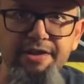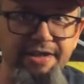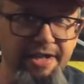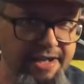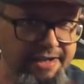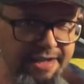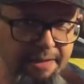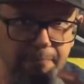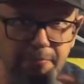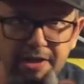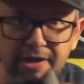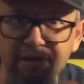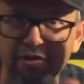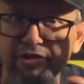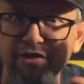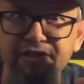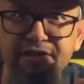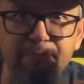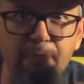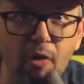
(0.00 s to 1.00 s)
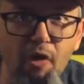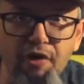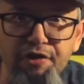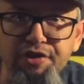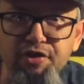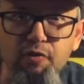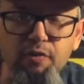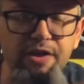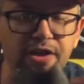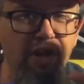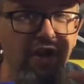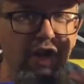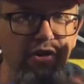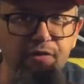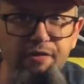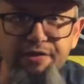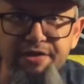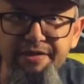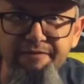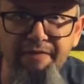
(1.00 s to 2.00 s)
yes, I played on the small screen,
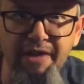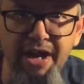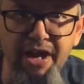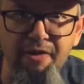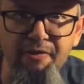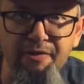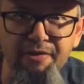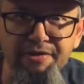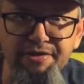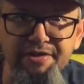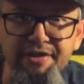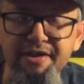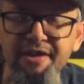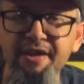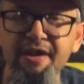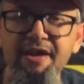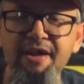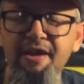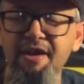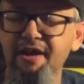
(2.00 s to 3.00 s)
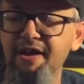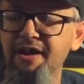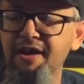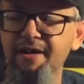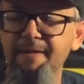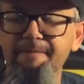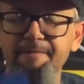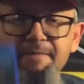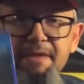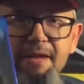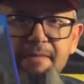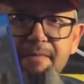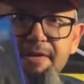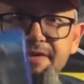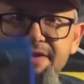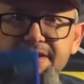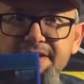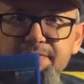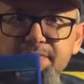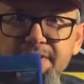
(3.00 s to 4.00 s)
hundreds of hours. But
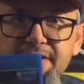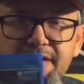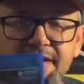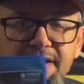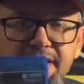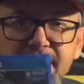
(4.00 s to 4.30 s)
this one,